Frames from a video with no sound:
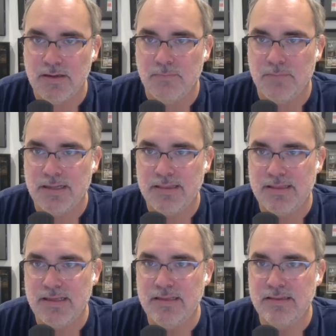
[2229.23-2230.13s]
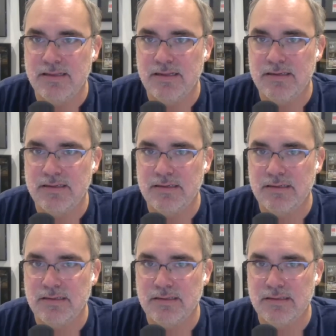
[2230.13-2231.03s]
but I think that
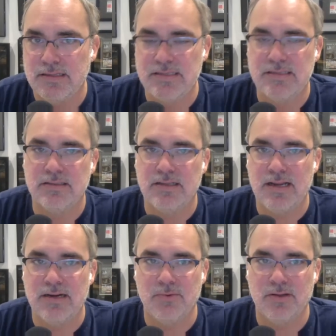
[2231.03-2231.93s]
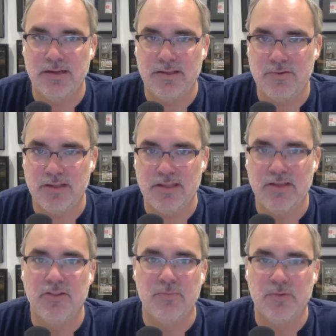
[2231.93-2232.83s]
they still had it where like you could kill
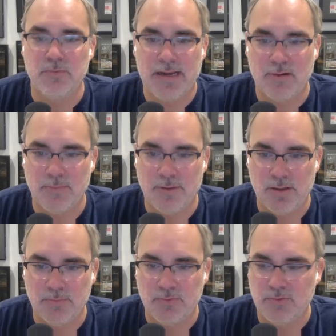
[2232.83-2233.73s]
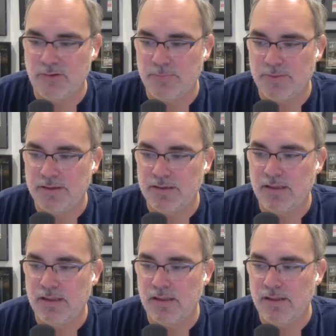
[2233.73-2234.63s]
them with power bombs or something.
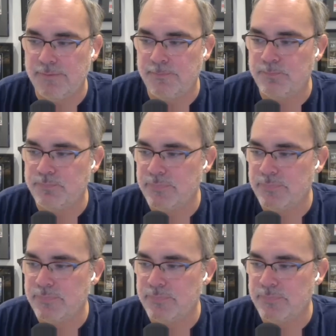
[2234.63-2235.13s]
Um,